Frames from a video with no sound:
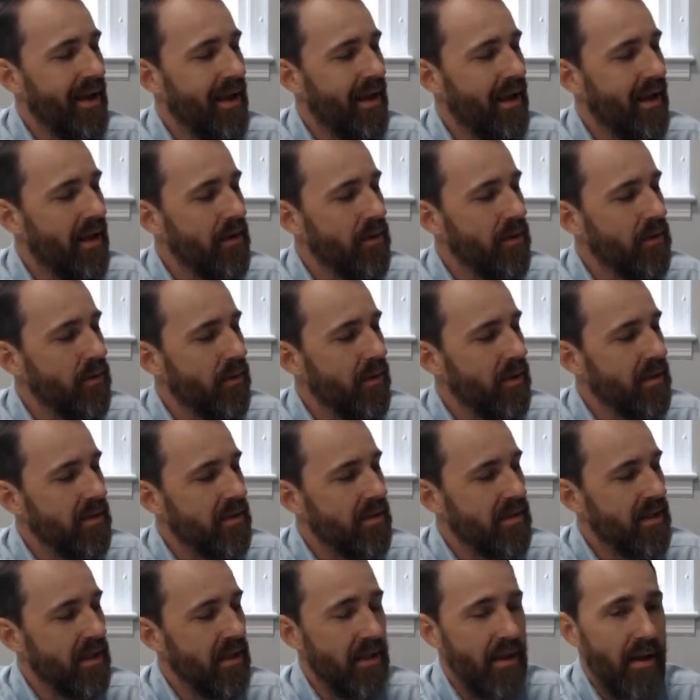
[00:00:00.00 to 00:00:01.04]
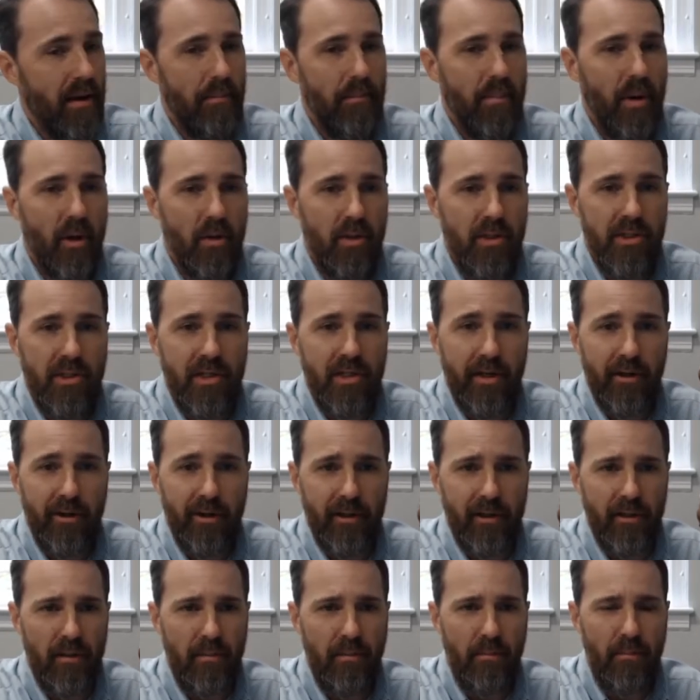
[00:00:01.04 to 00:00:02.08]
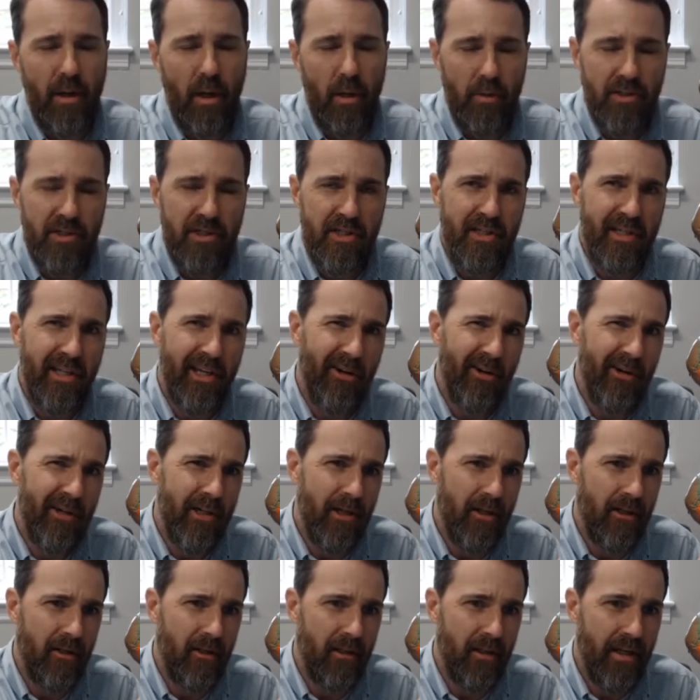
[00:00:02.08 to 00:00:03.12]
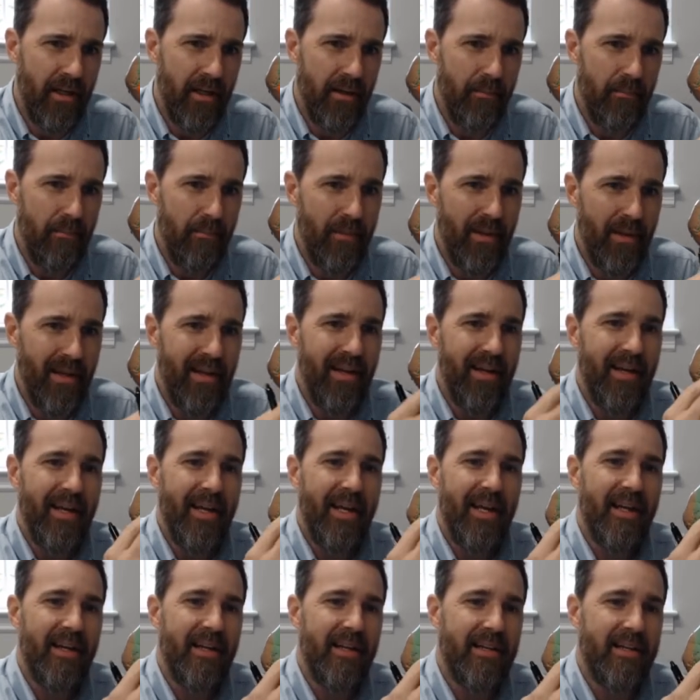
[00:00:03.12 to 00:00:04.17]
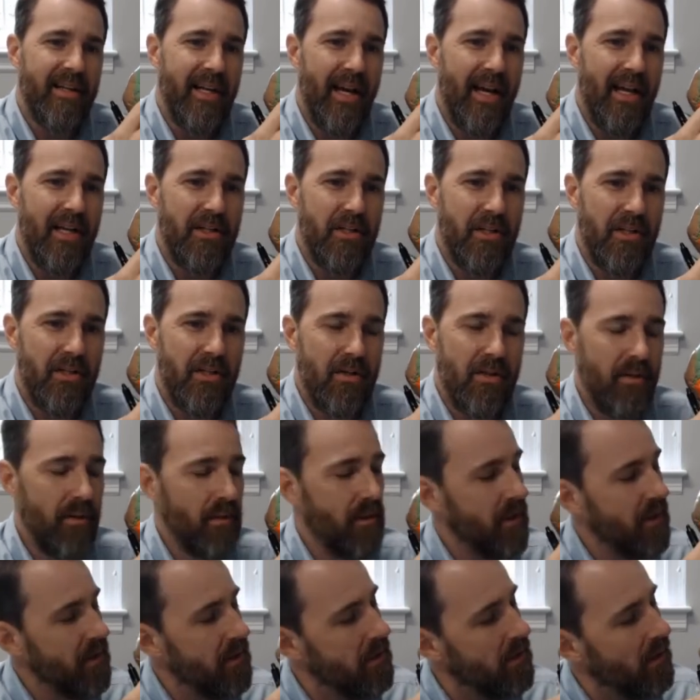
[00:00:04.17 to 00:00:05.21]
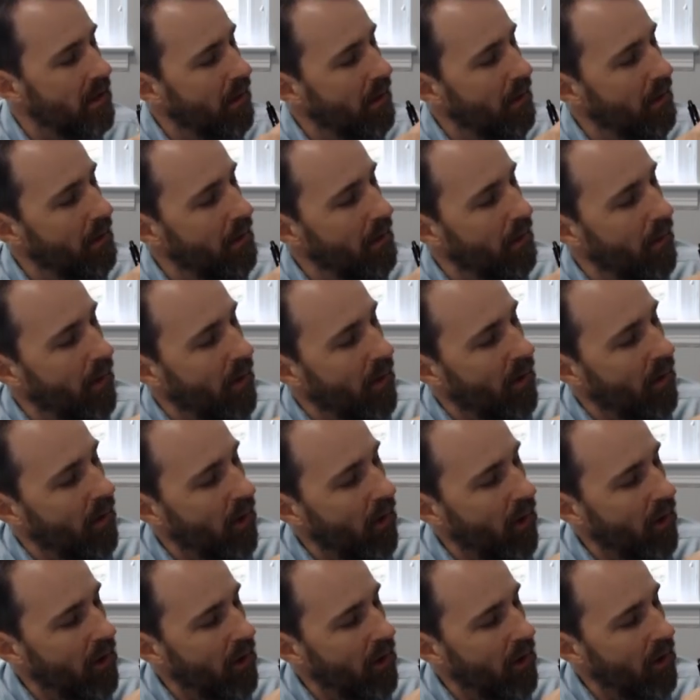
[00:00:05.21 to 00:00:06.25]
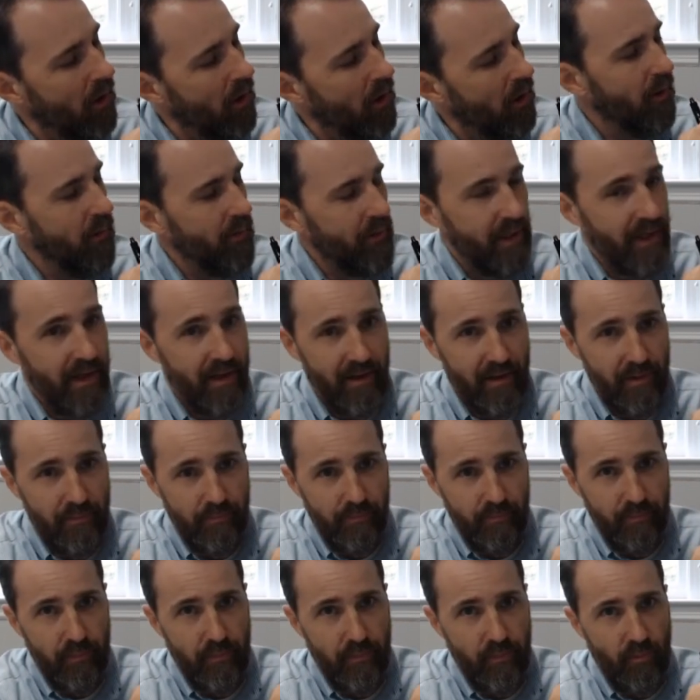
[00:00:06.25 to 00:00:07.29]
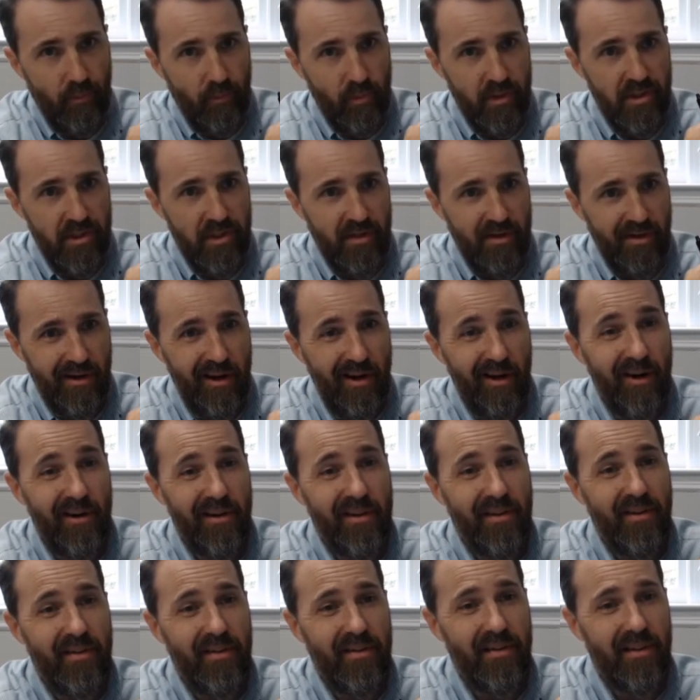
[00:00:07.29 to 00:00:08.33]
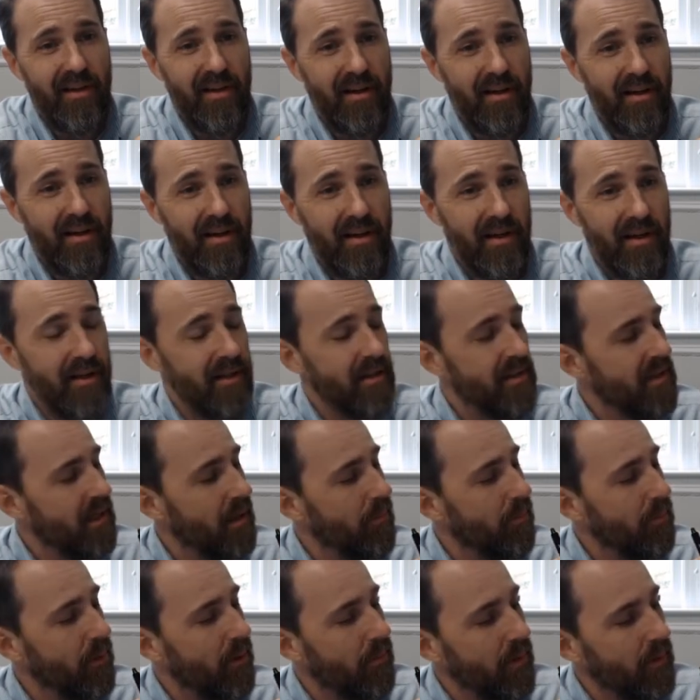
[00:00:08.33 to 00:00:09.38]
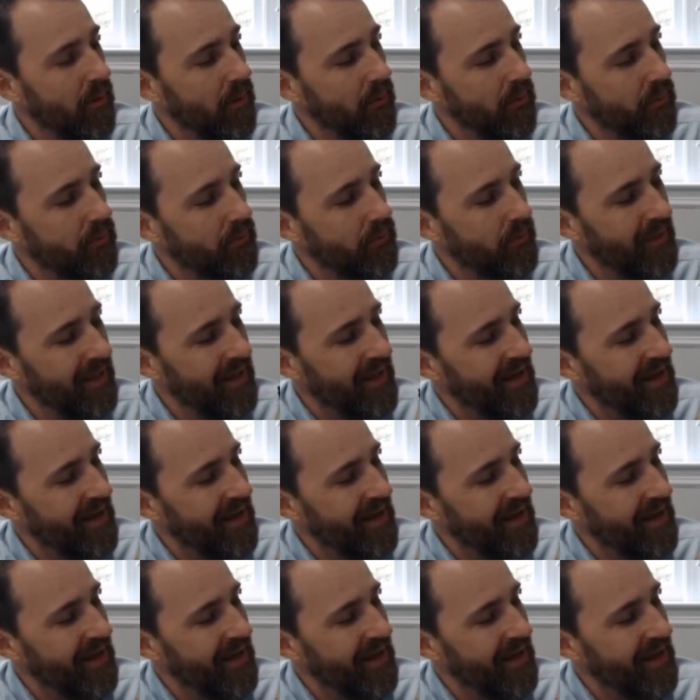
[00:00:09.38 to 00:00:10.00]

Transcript: And you can see that posteriorly, it attaches to this orange bone here, which is called the temporal bone.